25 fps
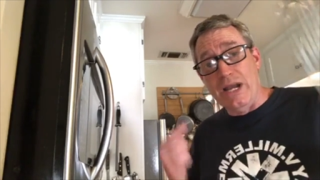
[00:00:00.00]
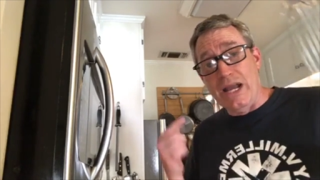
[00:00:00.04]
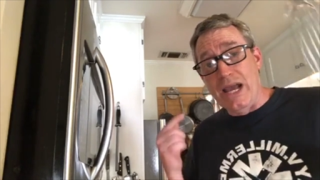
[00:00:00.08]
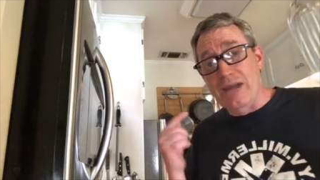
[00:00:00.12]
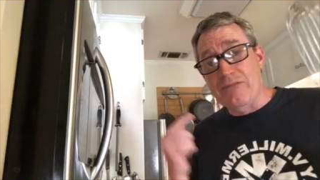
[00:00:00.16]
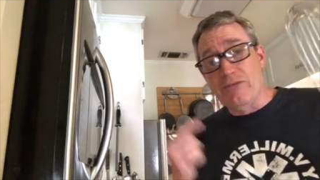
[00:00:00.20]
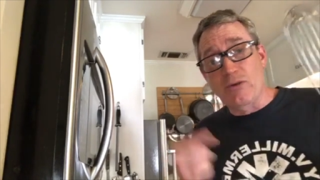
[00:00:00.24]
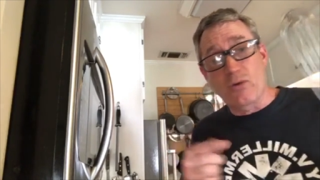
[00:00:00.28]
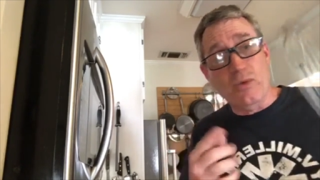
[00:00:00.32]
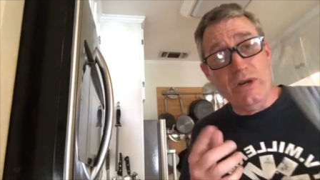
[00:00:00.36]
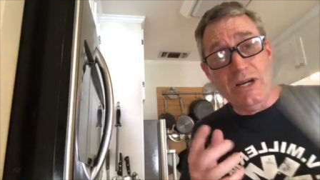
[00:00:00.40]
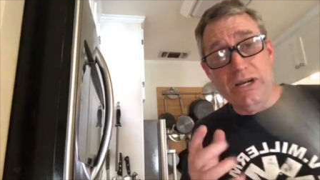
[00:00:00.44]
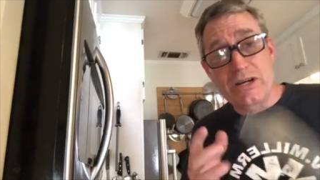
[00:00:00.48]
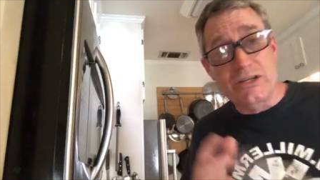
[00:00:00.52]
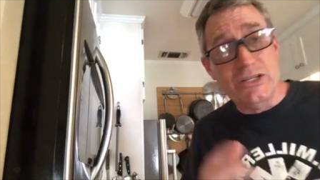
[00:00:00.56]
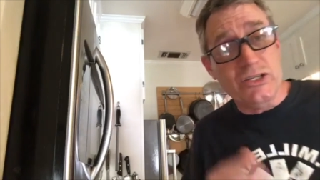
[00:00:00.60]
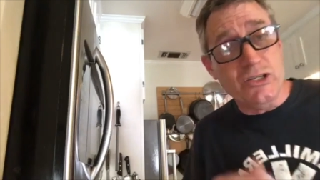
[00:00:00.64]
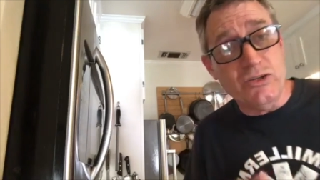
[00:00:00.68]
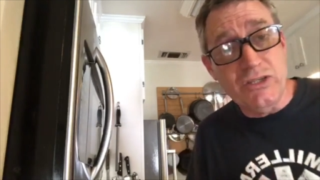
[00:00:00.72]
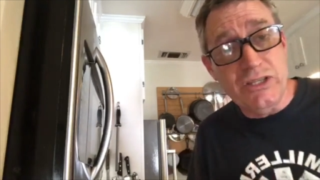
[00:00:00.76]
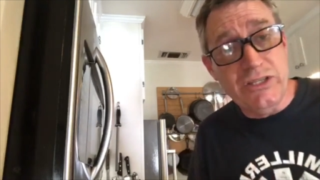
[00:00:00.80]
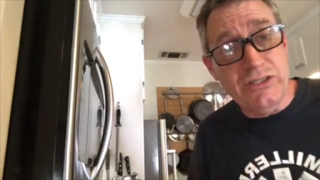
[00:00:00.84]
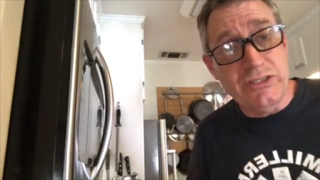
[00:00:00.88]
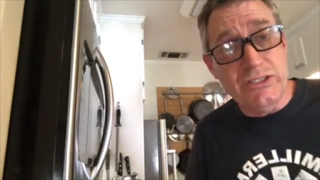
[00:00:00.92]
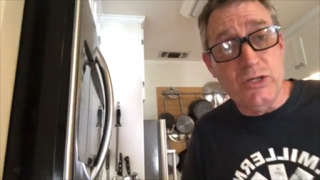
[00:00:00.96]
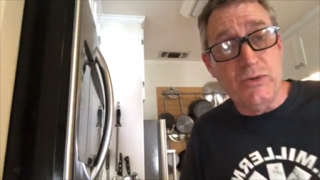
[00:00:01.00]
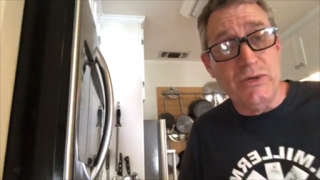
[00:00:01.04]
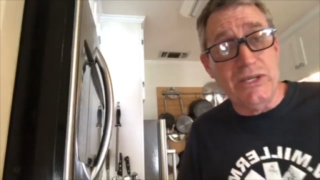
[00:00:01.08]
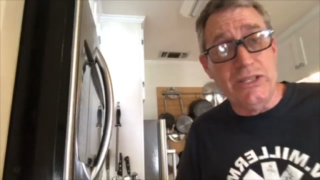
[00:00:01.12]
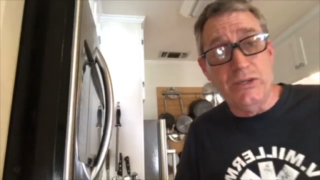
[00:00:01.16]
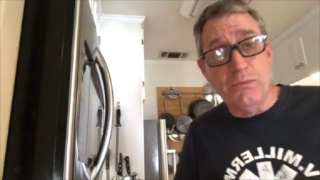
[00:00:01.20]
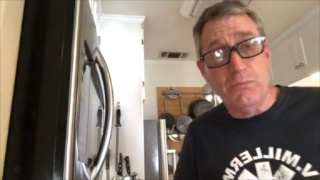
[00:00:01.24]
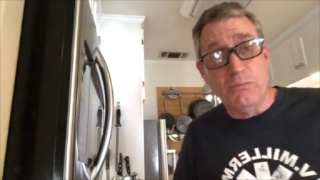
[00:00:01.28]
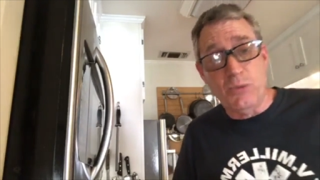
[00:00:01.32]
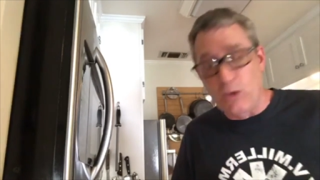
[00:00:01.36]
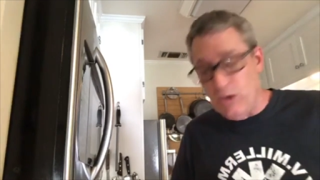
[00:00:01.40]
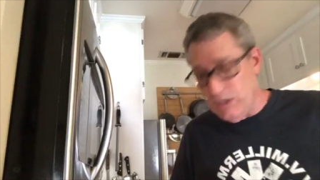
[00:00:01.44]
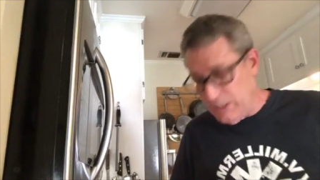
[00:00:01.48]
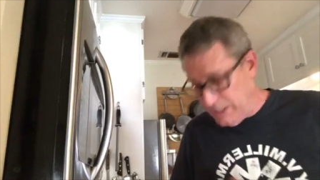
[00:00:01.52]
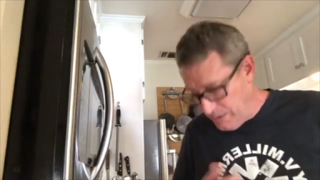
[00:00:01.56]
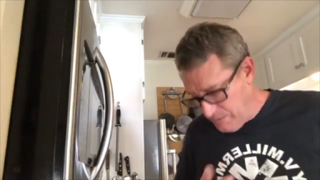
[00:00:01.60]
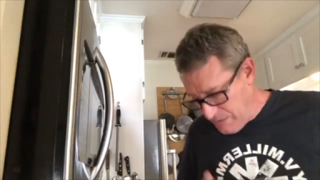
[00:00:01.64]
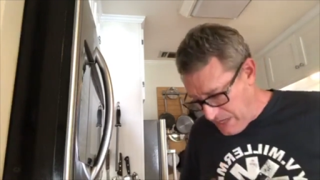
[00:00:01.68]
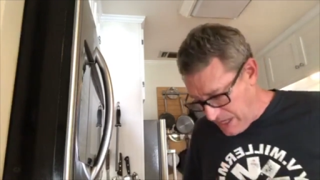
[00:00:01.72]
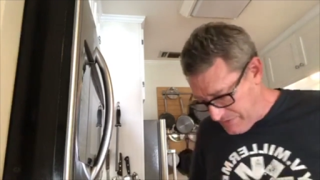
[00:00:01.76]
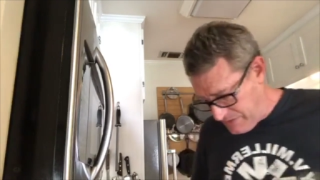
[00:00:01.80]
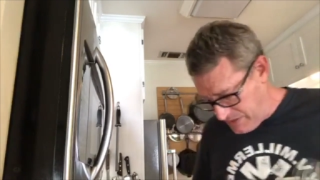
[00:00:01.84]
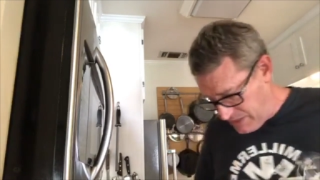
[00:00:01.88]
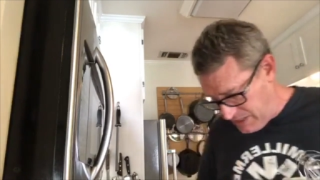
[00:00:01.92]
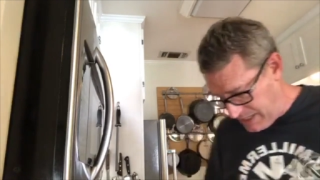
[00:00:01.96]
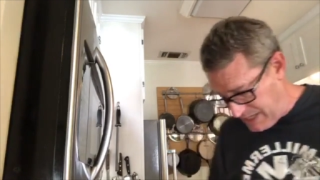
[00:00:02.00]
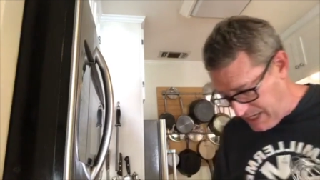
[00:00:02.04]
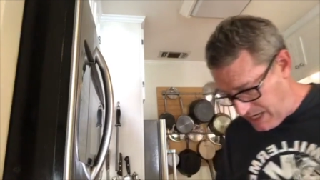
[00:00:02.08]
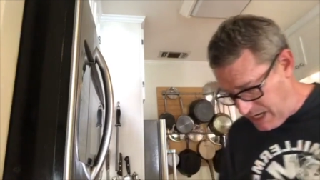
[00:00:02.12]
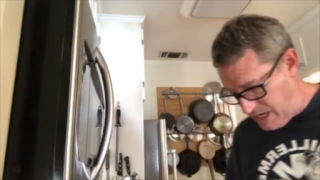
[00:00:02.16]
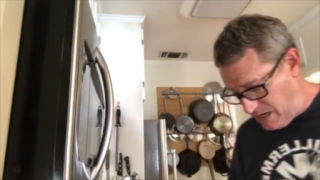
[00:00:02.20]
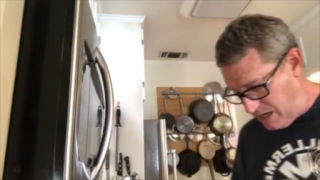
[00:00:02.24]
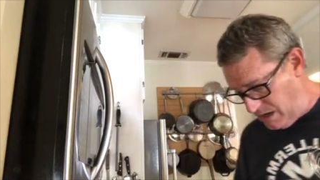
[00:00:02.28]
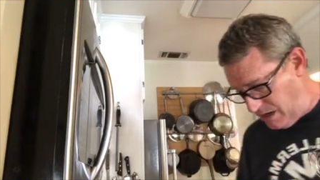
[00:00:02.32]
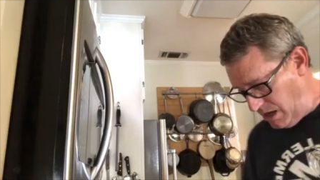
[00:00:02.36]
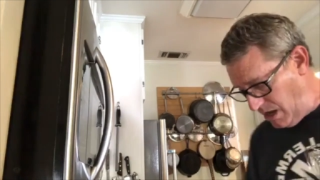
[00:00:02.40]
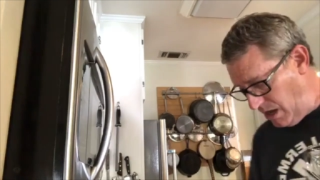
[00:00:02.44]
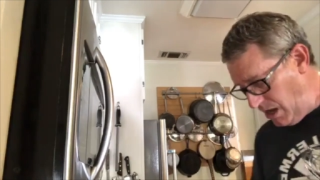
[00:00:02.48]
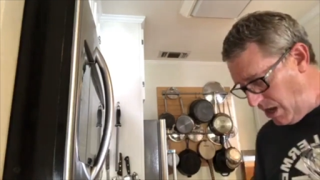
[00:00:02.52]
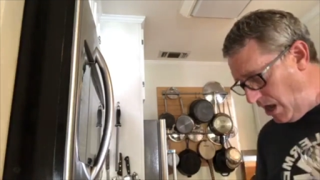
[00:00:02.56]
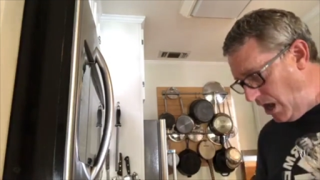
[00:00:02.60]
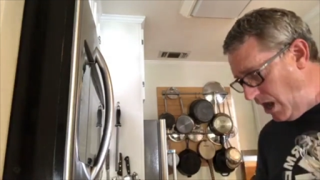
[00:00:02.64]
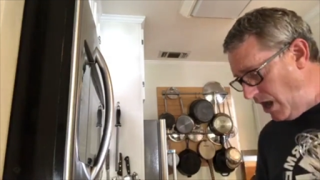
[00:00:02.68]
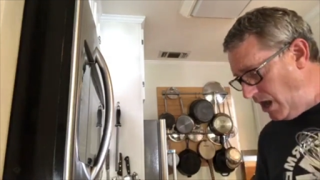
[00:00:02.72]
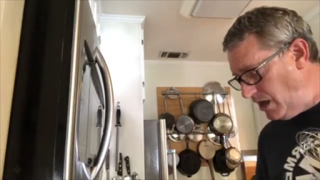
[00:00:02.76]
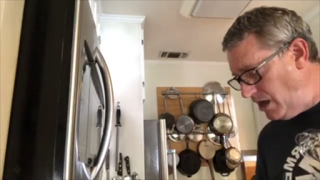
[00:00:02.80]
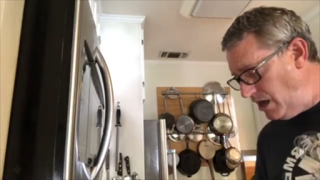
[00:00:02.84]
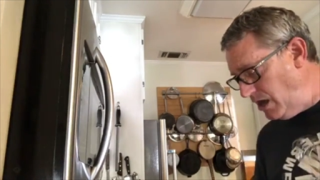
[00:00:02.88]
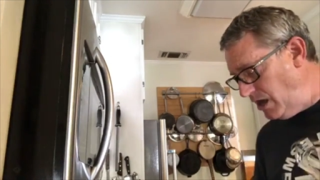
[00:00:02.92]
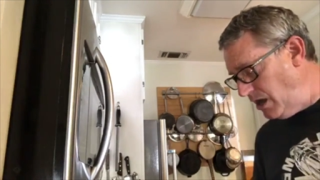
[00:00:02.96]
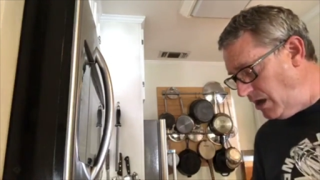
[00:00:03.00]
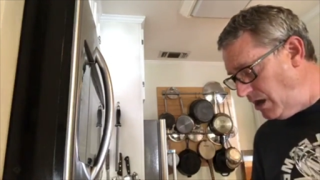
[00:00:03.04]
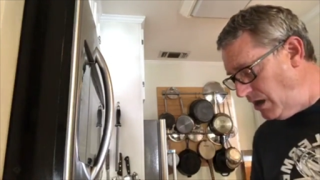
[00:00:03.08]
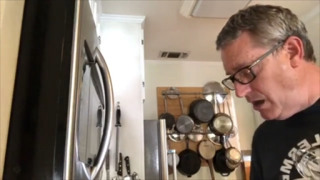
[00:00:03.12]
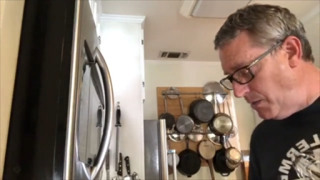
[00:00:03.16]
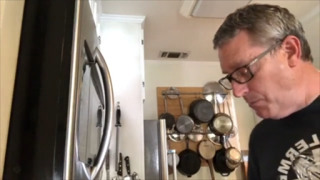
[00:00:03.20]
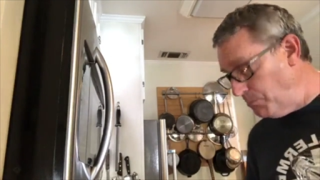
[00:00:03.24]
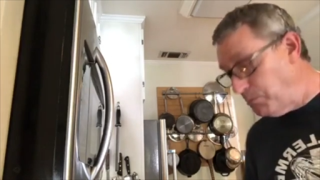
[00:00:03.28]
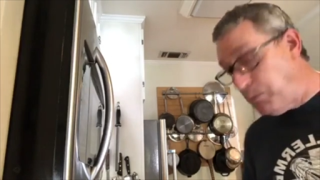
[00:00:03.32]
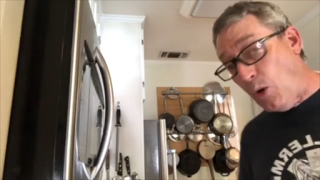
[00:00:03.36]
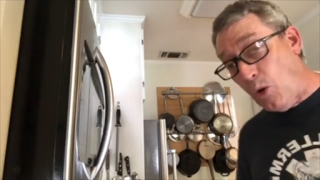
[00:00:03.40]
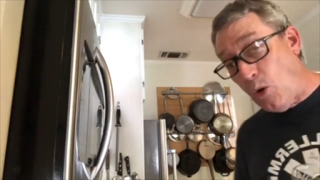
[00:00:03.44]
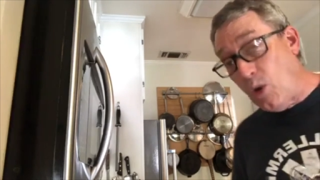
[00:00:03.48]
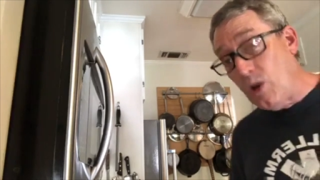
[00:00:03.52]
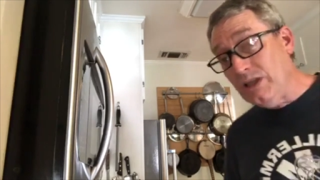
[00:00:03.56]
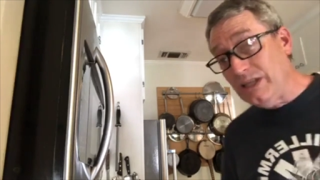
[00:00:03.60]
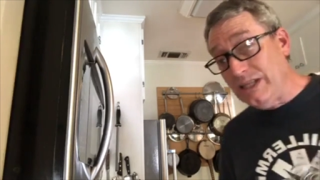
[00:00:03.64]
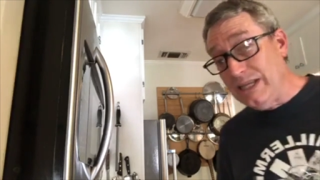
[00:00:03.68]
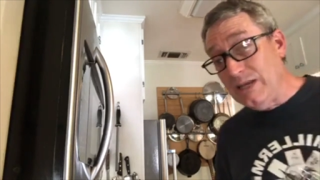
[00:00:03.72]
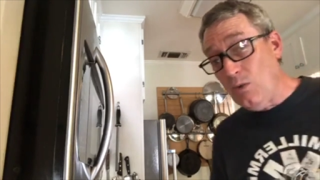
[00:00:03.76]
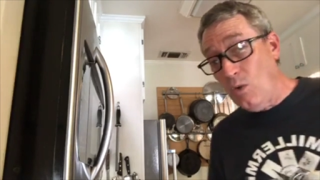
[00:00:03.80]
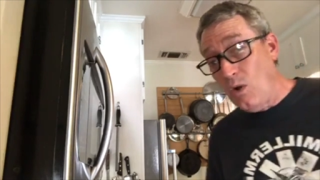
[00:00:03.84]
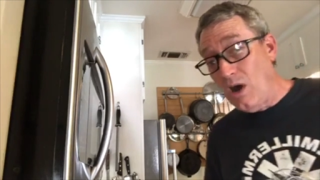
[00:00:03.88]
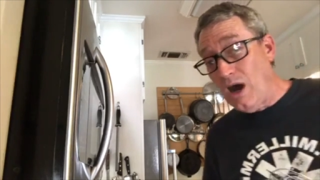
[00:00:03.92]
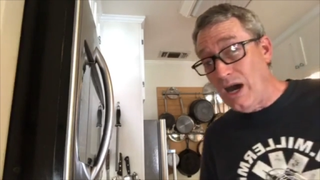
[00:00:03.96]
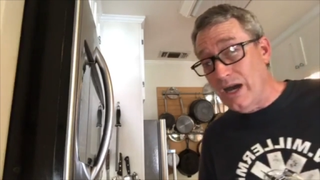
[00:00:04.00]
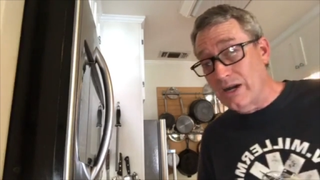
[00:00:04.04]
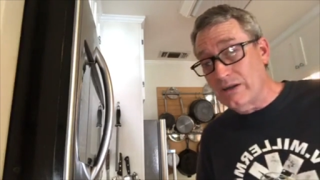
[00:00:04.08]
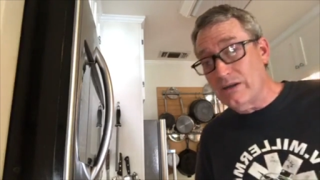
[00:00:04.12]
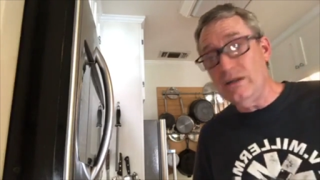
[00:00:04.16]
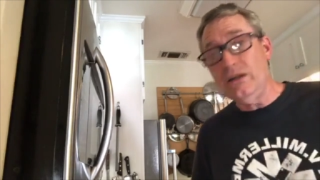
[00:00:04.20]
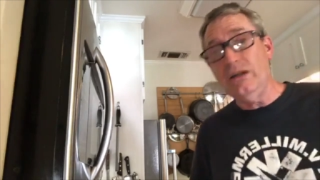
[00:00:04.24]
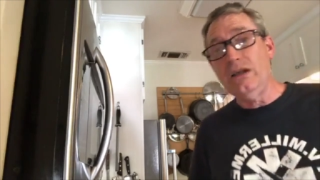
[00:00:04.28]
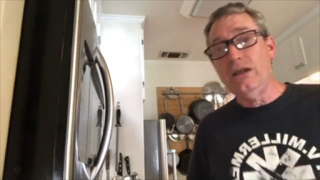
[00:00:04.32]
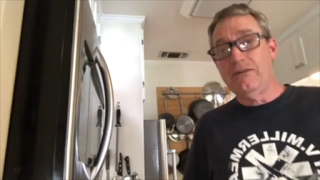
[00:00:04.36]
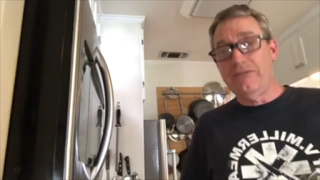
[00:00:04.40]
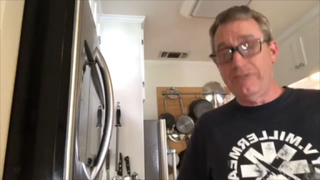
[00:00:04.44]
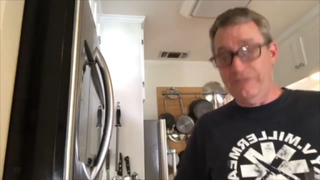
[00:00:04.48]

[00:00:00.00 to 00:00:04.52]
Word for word: Whenever we are do, doing the boiling method, again, boiling water,